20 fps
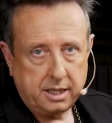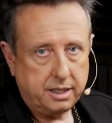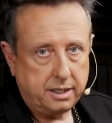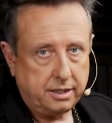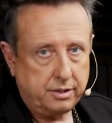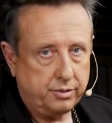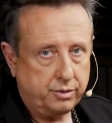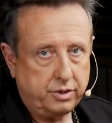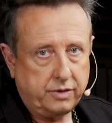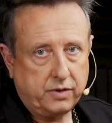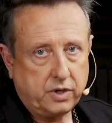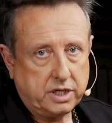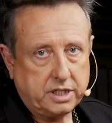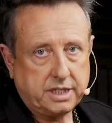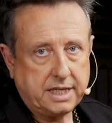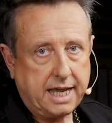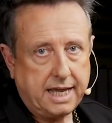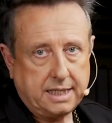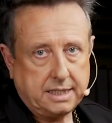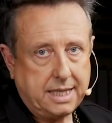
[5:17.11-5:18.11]
You know, all you've got to
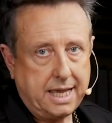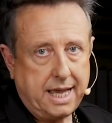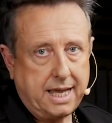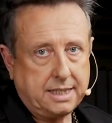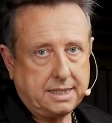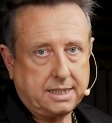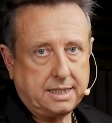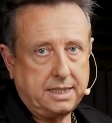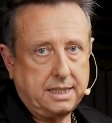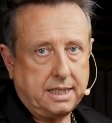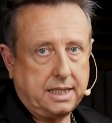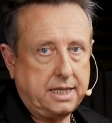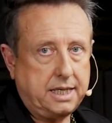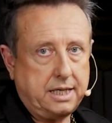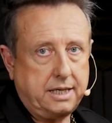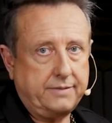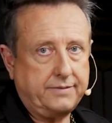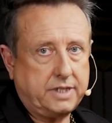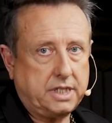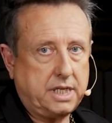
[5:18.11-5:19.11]
say is, hey, it's in the
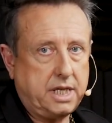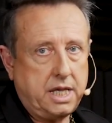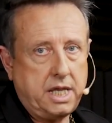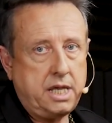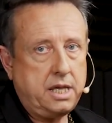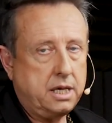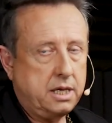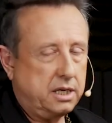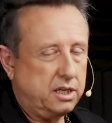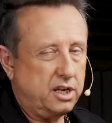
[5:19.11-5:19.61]
key of C.